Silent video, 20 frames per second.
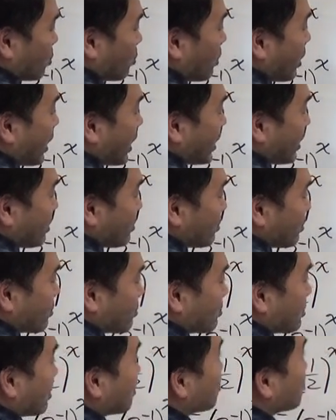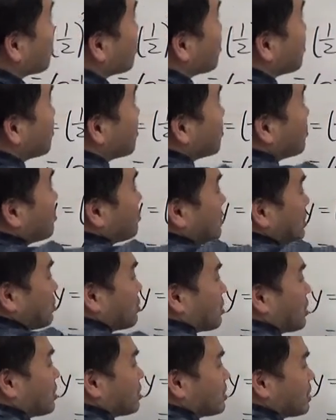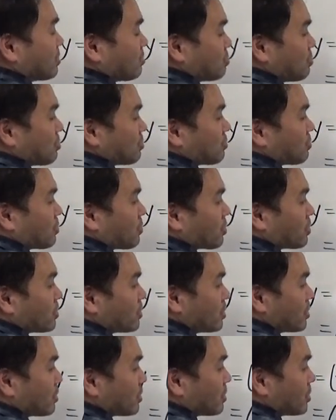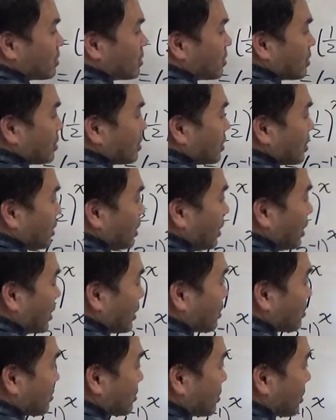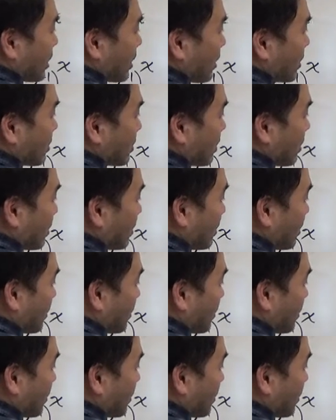y-intercept will still be 1 as before, and then